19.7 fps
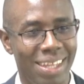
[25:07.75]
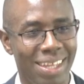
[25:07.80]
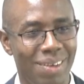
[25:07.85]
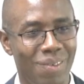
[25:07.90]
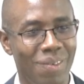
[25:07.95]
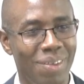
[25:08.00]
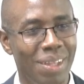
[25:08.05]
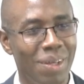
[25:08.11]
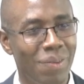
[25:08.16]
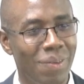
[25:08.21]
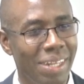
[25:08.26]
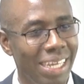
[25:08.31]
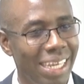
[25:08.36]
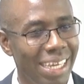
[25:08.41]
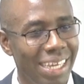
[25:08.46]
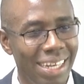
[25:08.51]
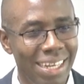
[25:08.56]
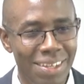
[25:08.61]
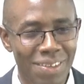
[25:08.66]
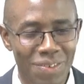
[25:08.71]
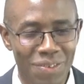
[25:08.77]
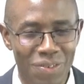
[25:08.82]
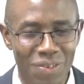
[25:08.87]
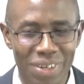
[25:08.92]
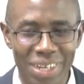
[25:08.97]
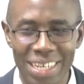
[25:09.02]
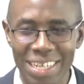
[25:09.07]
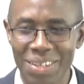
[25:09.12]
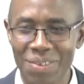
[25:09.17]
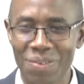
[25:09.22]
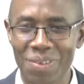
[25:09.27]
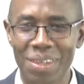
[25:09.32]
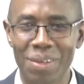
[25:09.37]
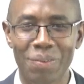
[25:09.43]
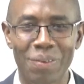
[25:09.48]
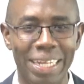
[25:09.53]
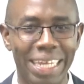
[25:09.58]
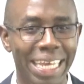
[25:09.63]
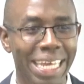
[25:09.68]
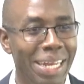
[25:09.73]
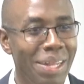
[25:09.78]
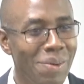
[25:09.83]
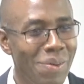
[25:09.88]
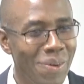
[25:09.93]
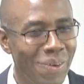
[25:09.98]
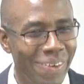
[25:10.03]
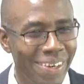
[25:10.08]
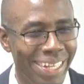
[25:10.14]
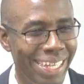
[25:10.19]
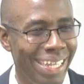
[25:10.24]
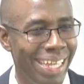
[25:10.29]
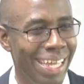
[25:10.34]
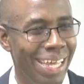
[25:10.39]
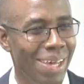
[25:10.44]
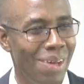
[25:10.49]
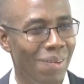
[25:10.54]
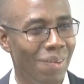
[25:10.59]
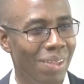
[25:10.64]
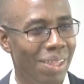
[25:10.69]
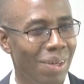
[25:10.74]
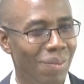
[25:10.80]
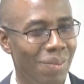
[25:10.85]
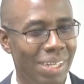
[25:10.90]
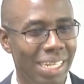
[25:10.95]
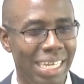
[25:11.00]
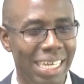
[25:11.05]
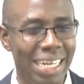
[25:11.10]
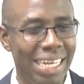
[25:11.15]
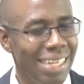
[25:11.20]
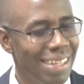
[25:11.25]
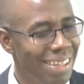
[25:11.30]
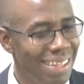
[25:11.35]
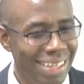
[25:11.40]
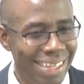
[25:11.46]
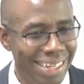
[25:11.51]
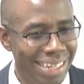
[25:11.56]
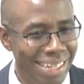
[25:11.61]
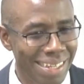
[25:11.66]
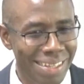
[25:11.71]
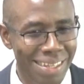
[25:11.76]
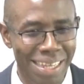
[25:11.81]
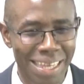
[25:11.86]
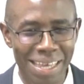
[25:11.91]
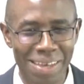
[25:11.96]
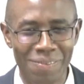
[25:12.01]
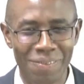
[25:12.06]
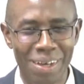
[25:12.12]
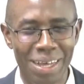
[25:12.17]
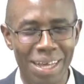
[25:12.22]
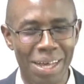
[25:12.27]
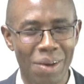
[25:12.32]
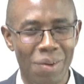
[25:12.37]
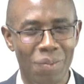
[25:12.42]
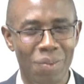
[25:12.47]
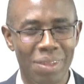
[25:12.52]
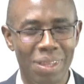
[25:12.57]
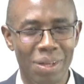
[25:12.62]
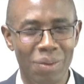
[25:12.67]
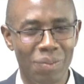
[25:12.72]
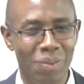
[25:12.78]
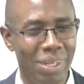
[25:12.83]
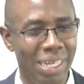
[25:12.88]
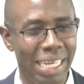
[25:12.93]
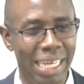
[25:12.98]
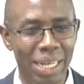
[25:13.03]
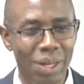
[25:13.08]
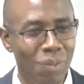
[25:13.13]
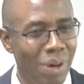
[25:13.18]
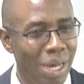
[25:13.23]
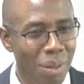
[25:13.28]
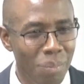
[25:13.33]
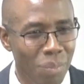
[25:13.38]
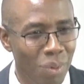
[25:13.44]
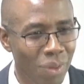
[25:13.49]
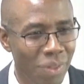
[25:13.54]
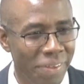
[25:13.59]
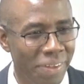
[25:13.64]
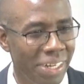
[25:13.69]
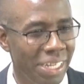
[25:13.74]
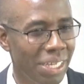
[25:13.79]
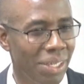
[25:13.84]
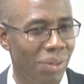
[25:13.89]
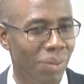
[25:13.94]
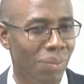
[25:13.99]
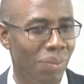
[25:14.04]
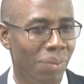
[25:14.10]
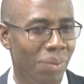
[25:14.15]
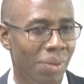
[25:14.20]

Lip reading: without any stress, without any worry, without any sickness ever, without anyone bothering you,